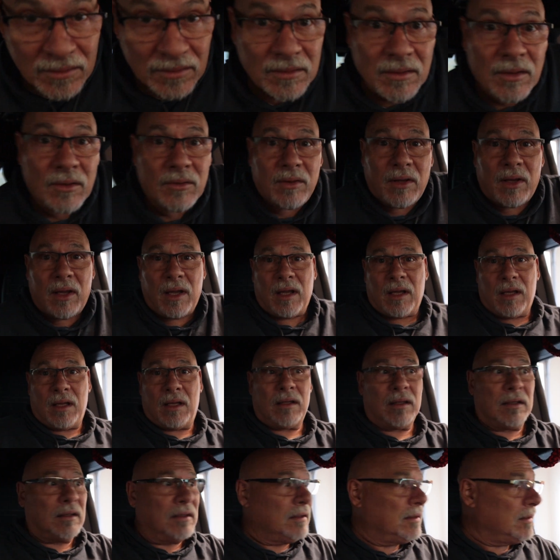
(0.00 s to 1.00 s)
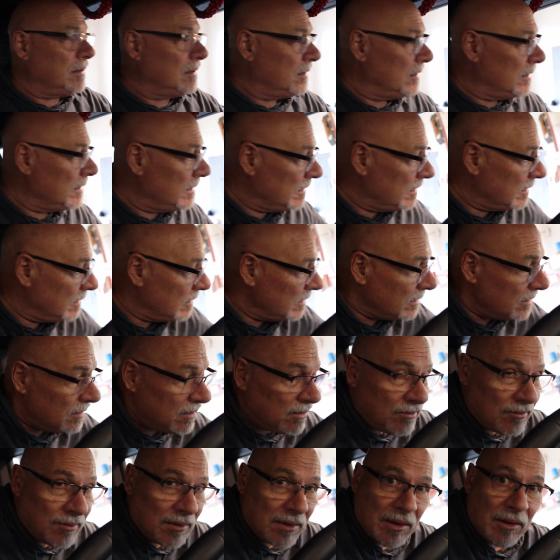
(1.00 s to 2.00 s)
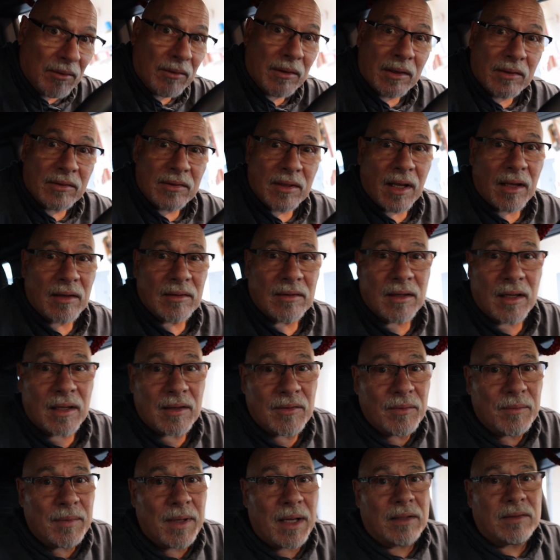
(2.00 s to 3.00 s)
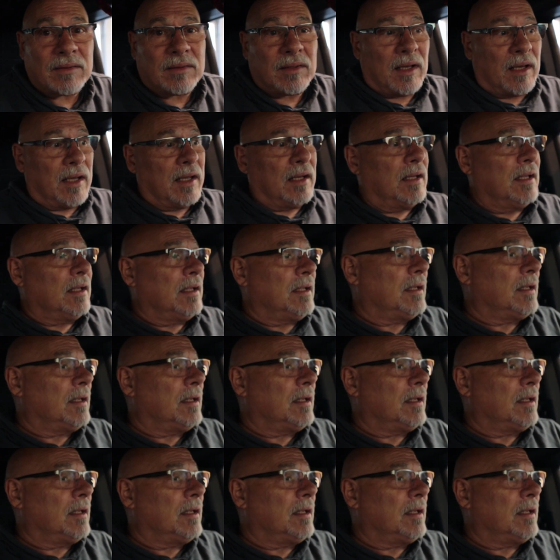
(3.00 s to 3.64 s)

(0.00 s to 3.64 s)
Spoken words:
Okay, we know what it sounds like from outside,